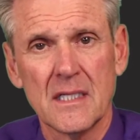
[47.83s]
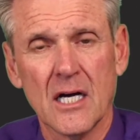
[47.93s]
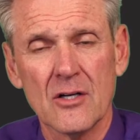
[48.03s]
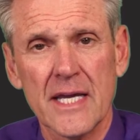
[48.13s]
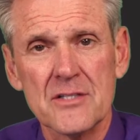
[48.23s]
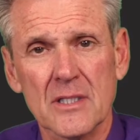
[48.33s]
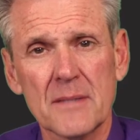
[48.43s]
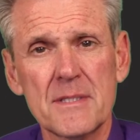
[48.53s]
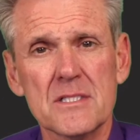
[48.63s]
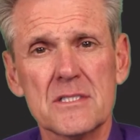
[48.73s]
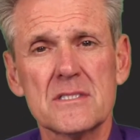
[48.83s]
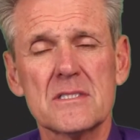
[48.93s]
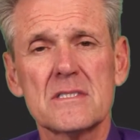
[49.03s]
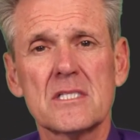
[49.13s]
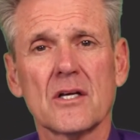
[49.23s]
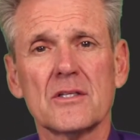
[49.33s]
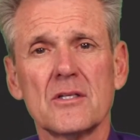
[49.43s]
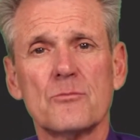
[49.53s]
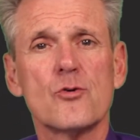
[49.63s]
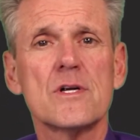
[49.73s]
Okay, so let me just tell
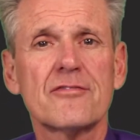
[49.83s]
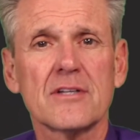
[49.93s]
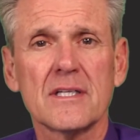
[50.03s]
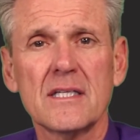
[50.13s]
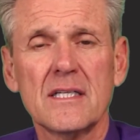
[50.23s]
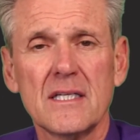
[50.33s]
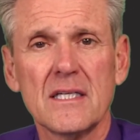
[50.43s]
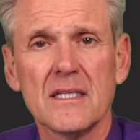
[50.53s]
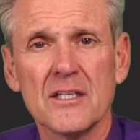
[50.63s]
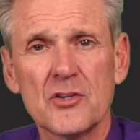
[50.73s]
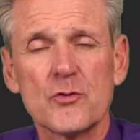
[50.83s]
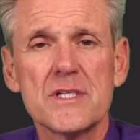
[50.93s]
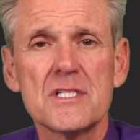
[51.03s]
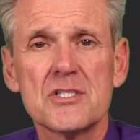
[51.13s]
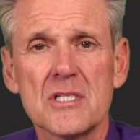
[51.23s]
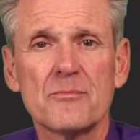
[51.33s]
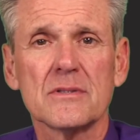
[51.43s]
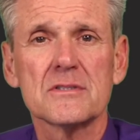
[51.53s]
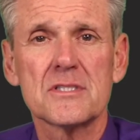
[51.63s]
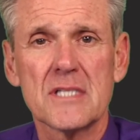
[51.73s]
you briefly the 3
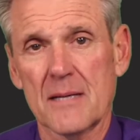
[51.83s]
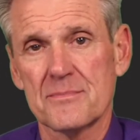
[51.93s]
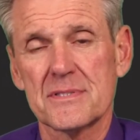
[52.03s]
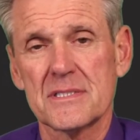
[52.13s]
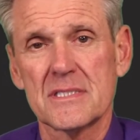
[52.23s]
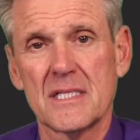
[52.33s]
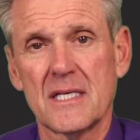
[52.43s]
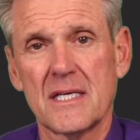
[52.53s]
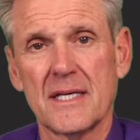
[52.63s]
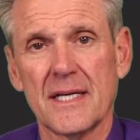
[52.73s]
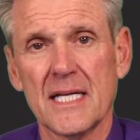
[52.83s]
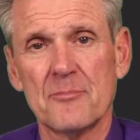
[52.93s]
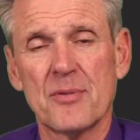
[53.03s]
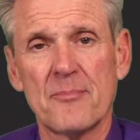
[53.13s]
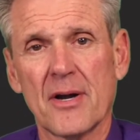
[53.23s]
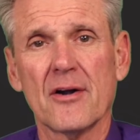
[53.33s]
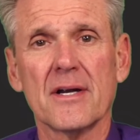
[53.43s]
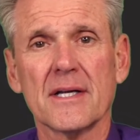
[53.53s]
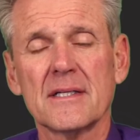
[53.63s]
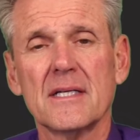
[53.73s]
simple steps in
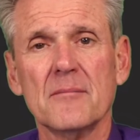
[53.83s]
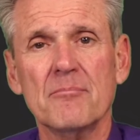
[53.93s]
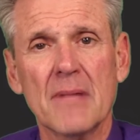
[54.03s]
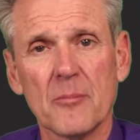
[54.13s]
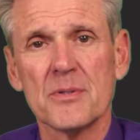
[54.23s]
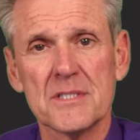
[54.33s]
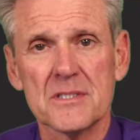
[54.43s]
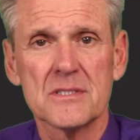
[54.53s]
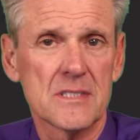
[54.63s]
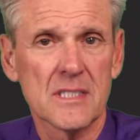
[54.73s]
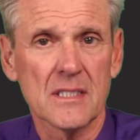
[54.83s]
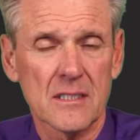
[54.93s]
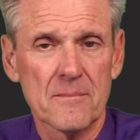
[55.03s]
preparing malpositioned teeth.